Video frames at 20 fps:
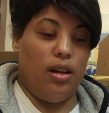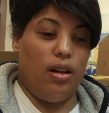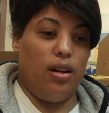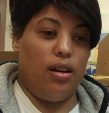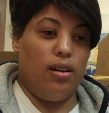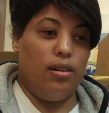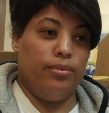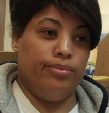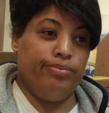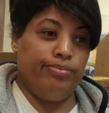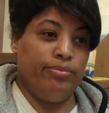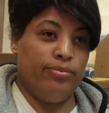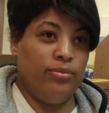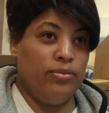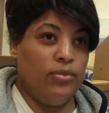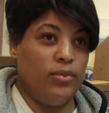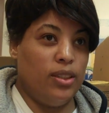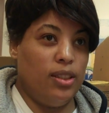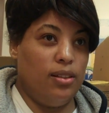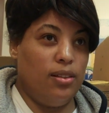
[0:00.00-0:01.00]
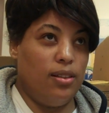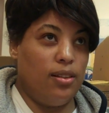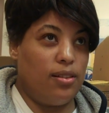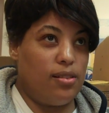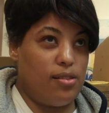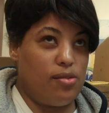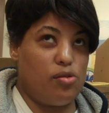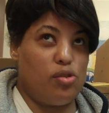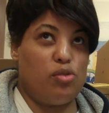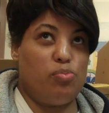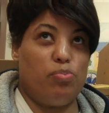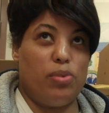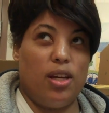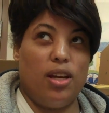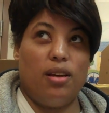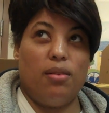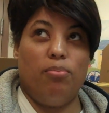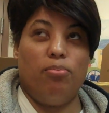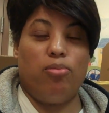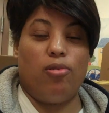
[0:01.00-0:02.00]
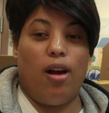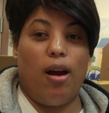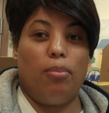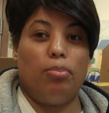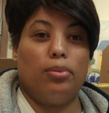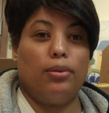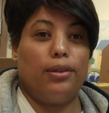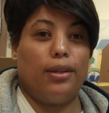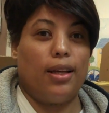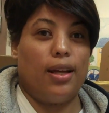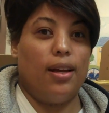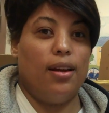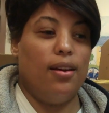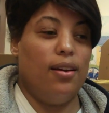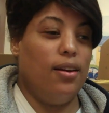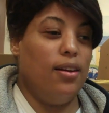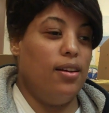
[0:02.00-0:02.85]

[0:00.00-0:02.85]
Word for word: um, speak properly.